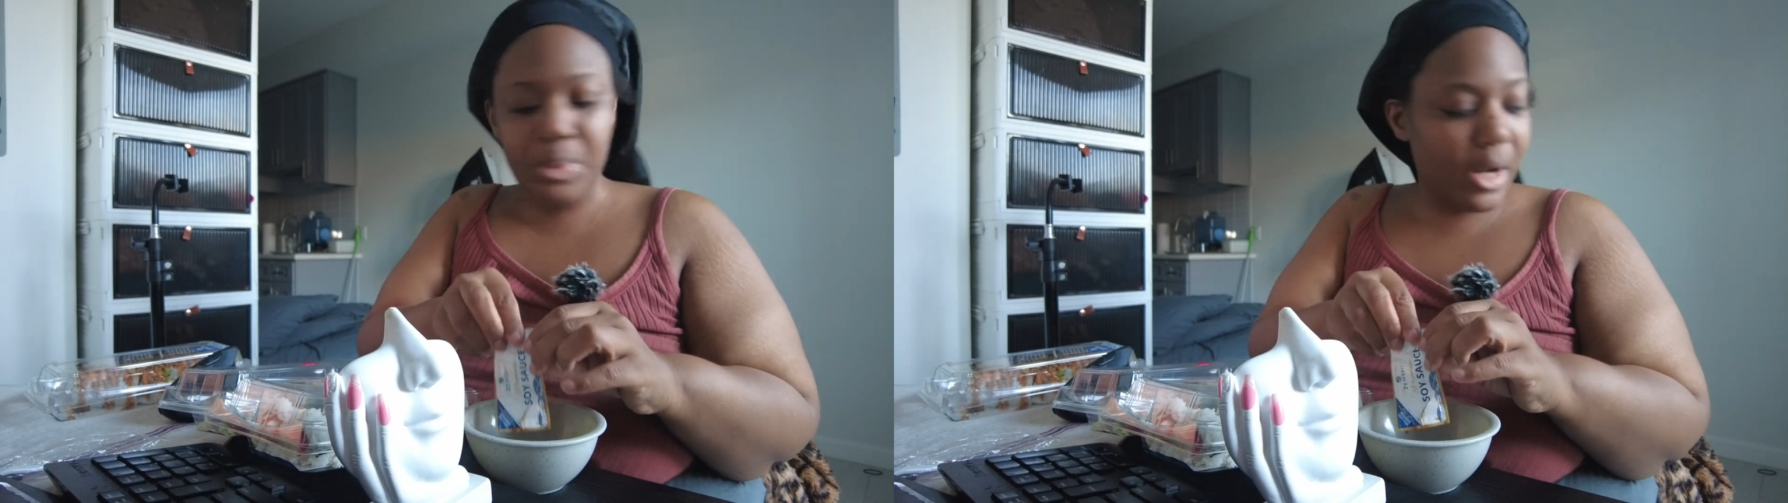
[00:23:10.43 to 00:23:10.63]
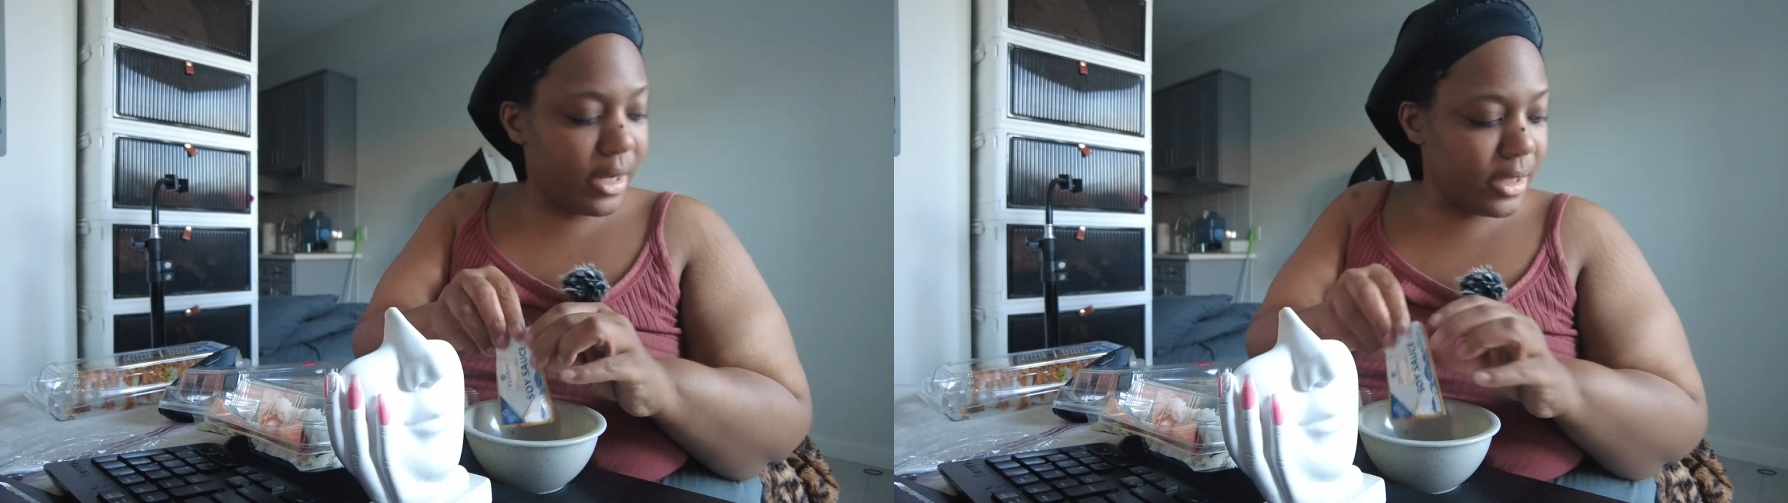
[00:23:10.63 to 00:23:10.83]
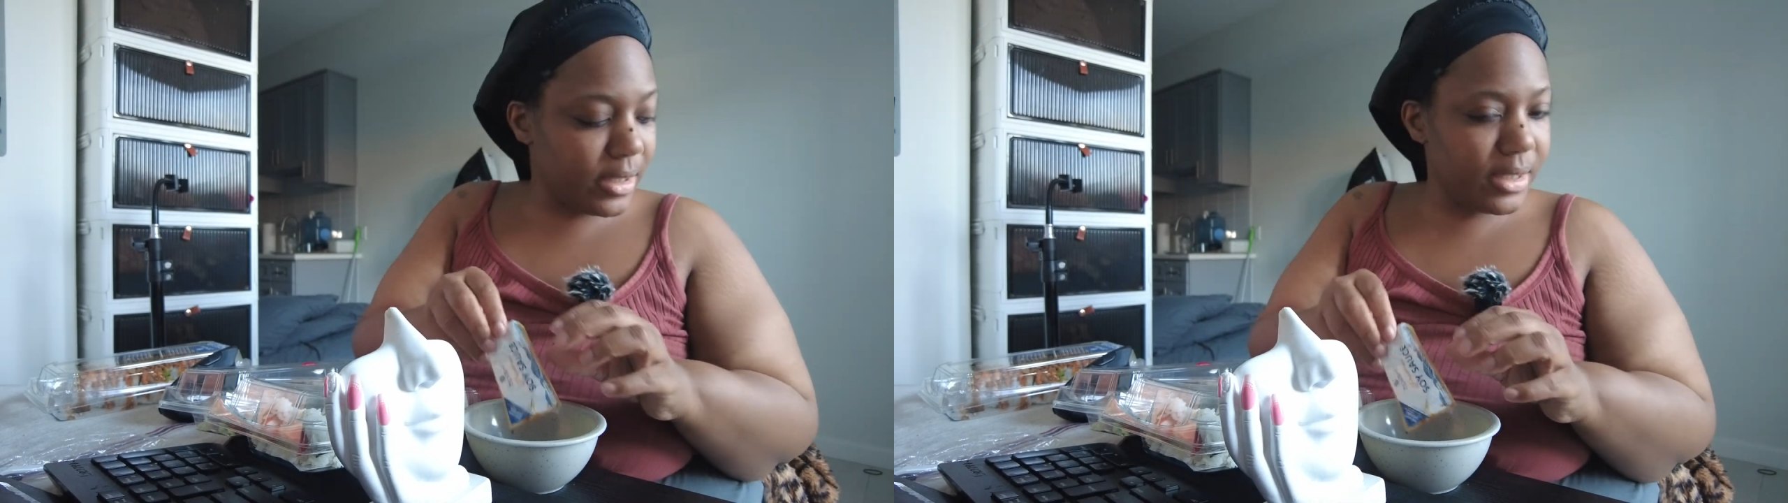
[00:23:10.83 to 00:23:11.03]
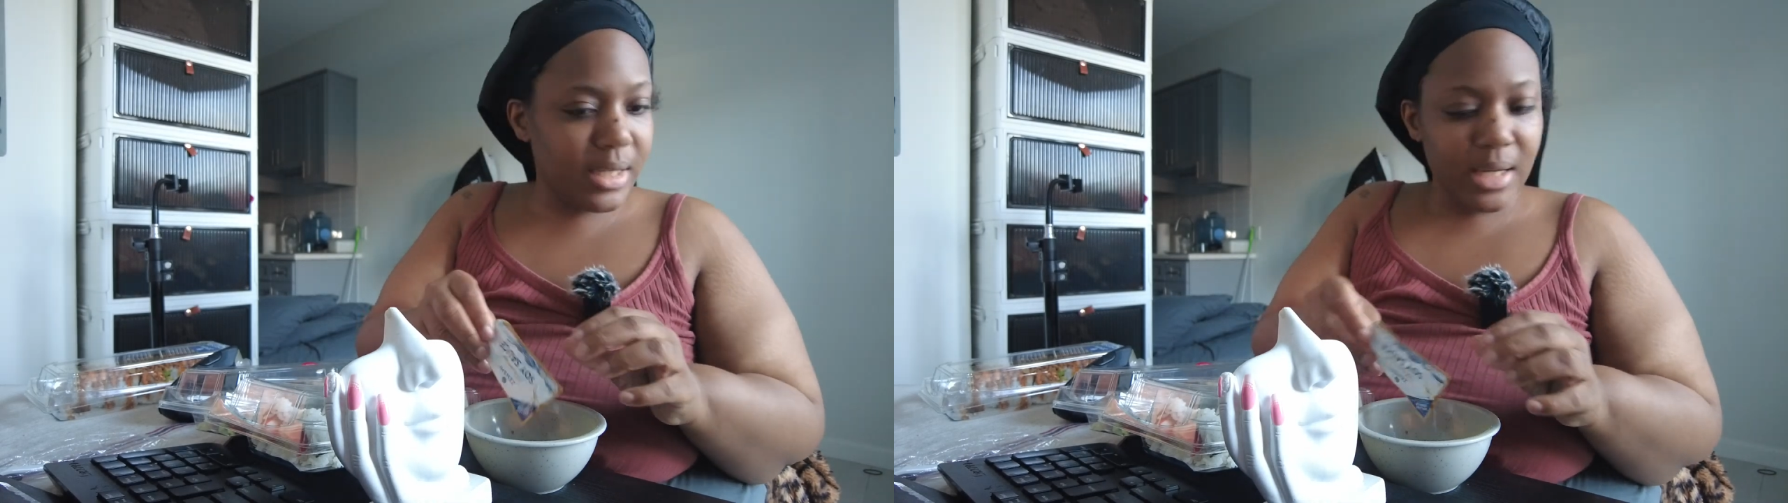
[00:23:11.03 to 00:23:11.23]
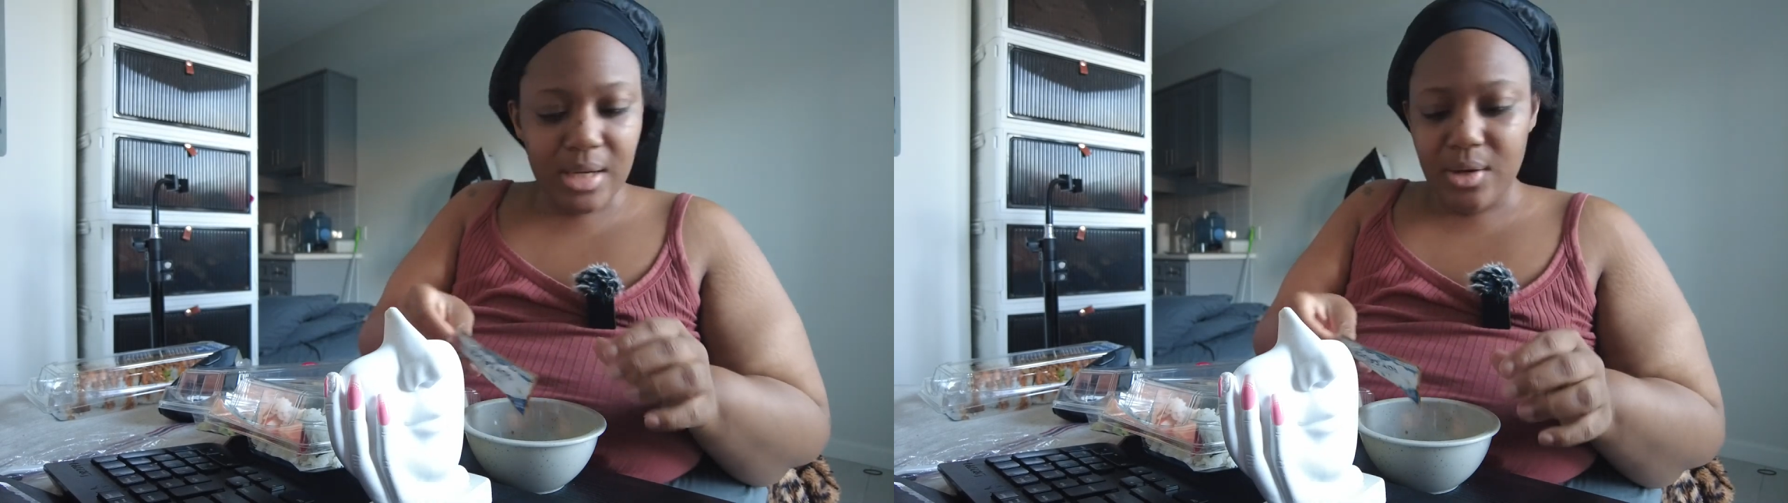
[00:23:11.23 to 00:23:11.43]
part,
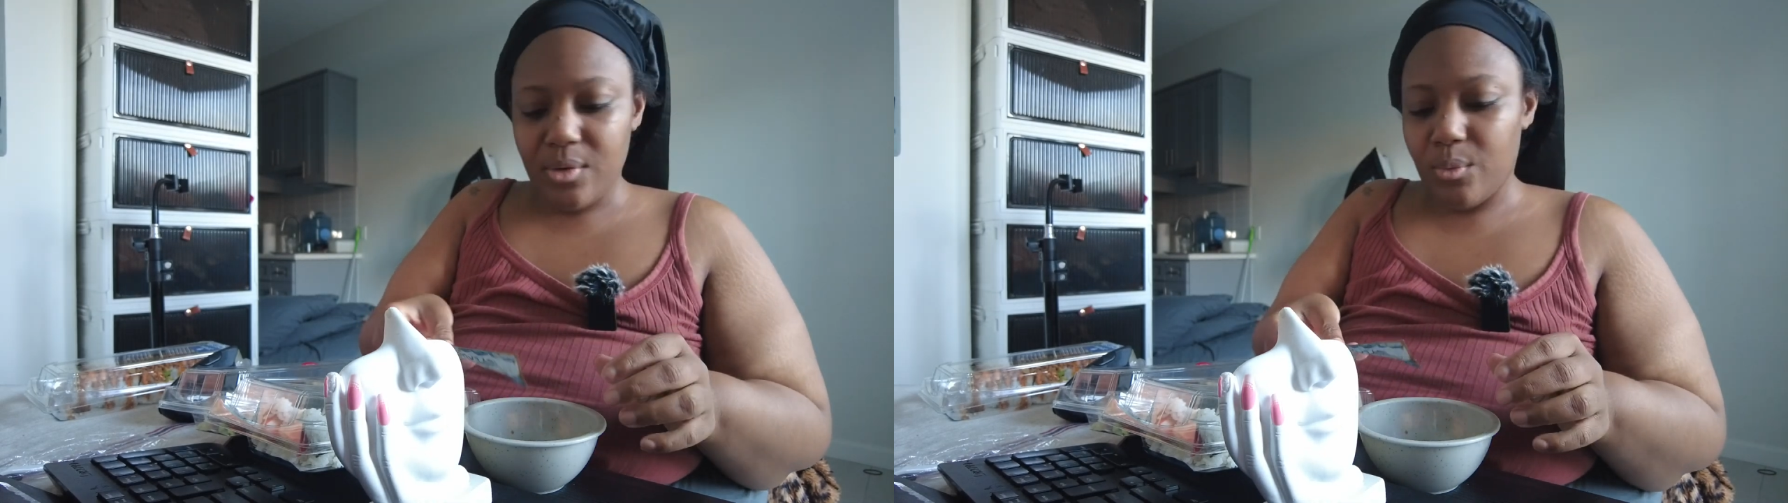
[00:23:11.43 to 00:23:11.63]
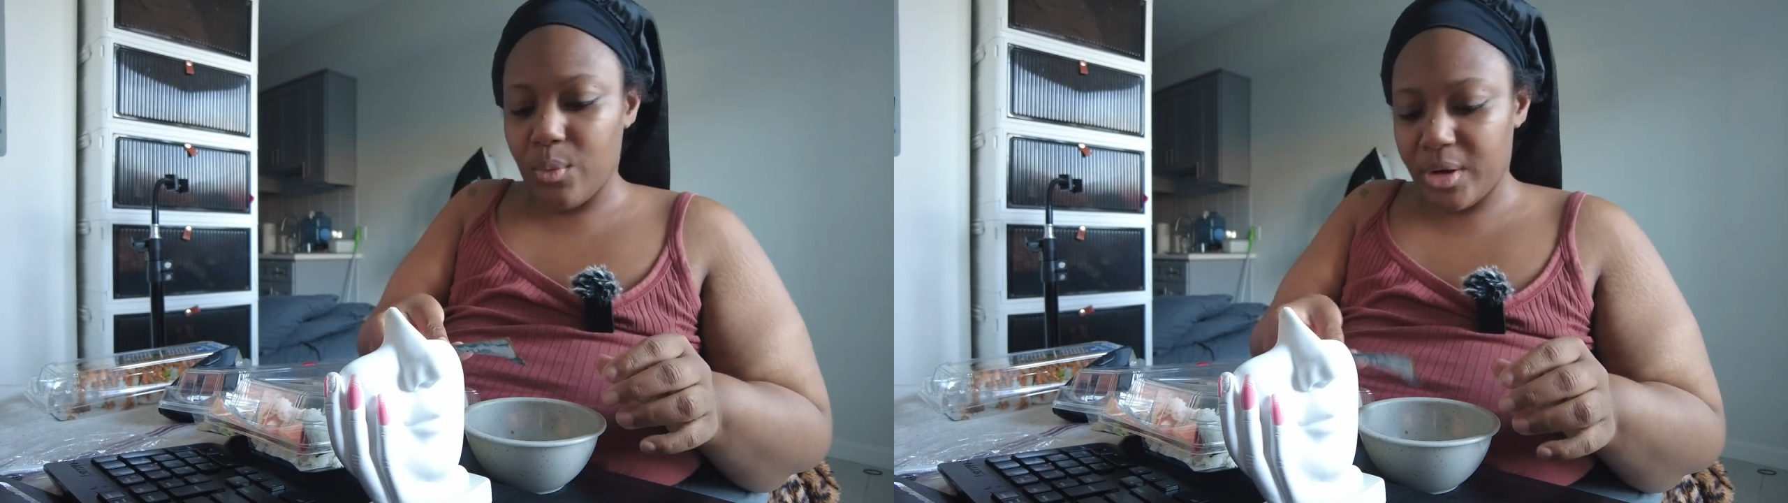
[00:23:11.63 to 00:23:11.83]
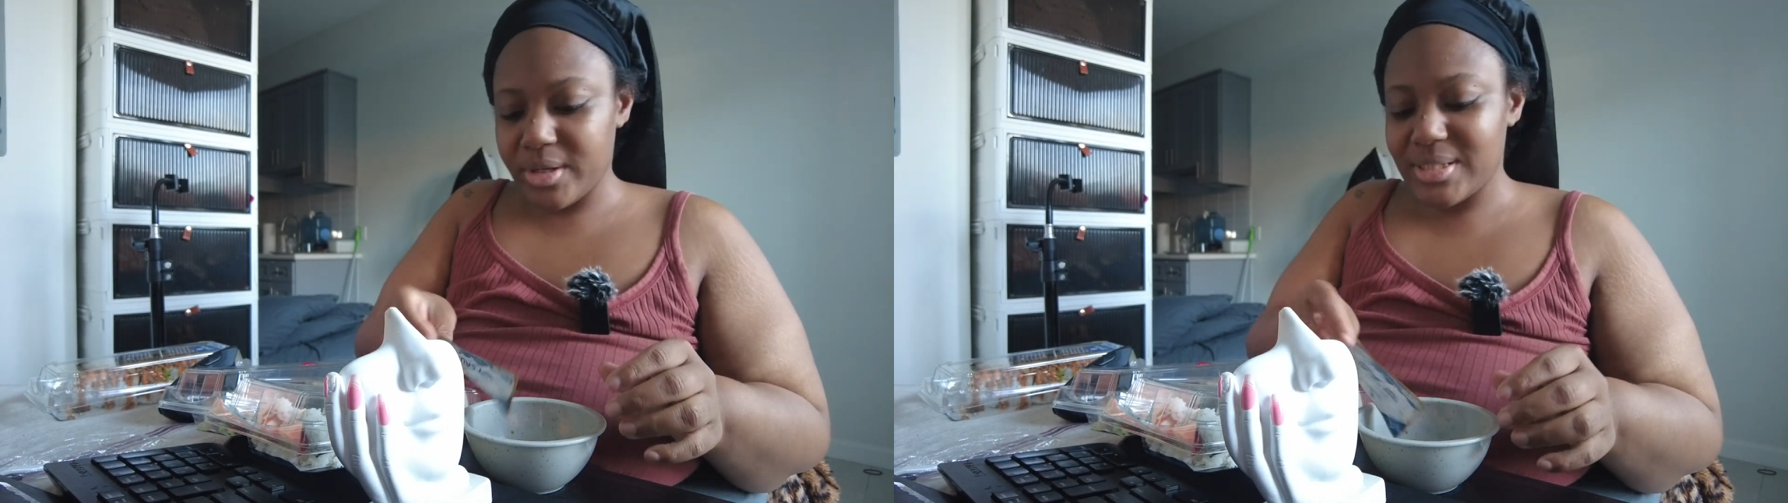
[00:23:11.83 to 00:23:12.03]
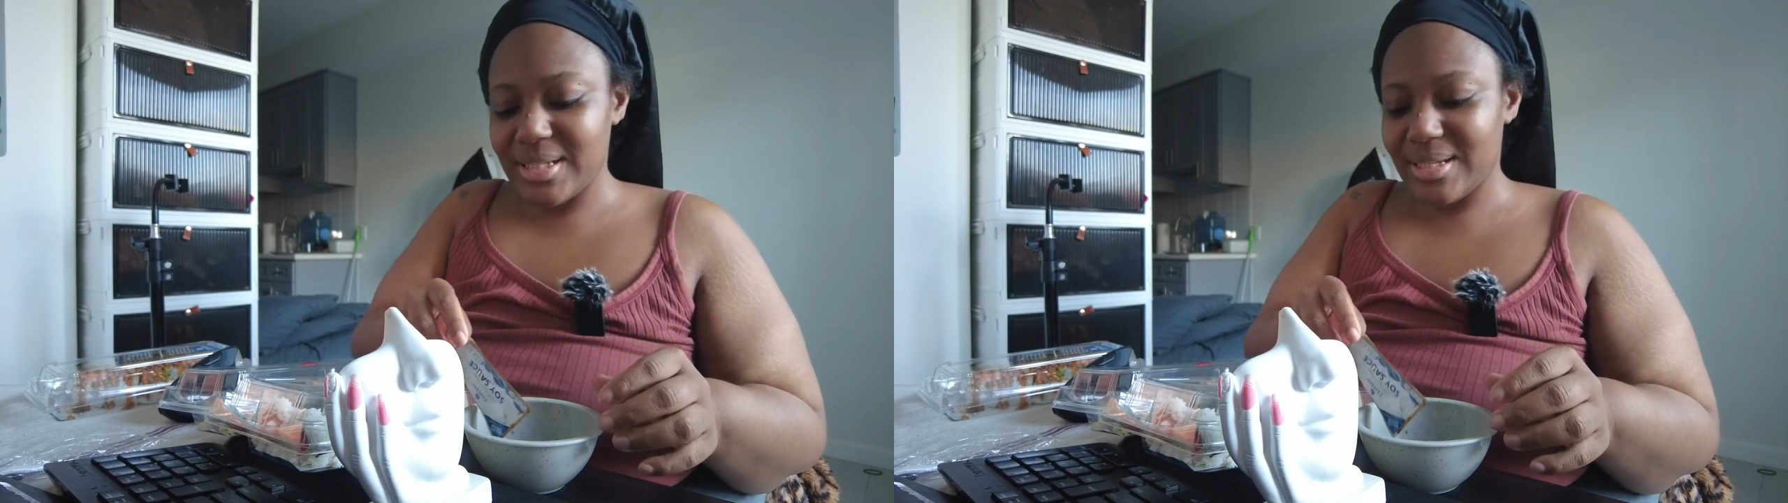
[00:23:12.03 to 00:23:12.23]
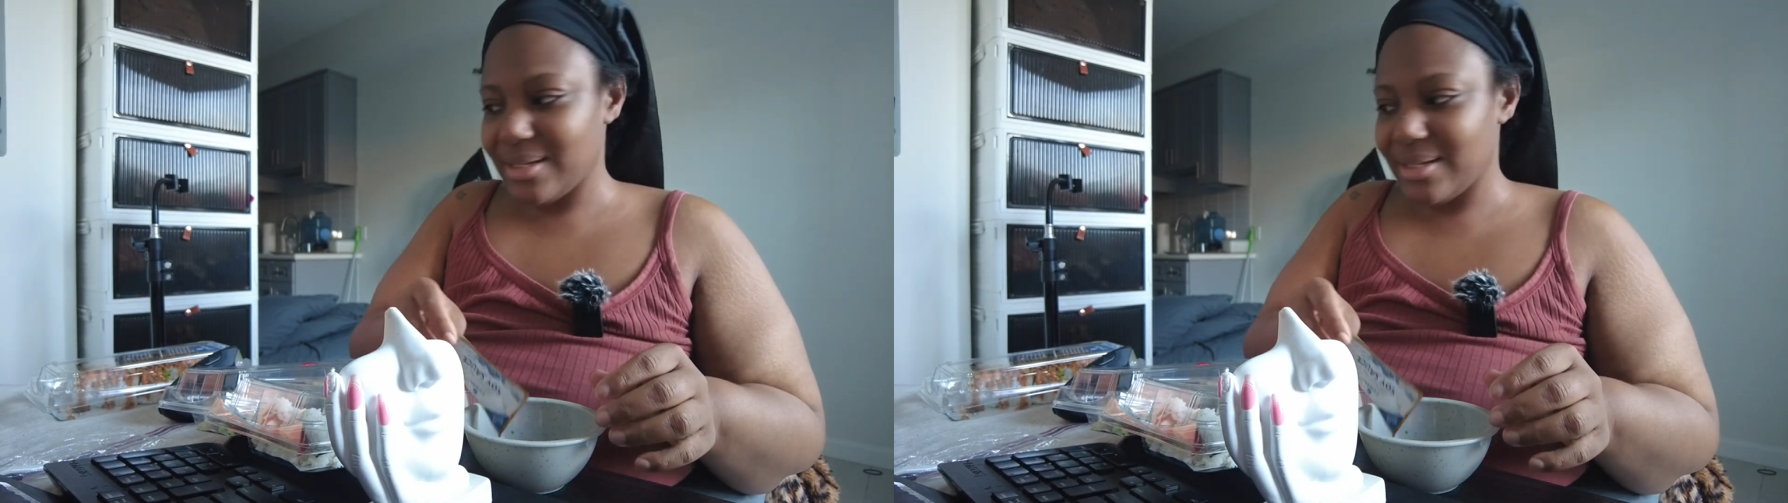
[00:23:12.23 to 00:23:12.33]
worked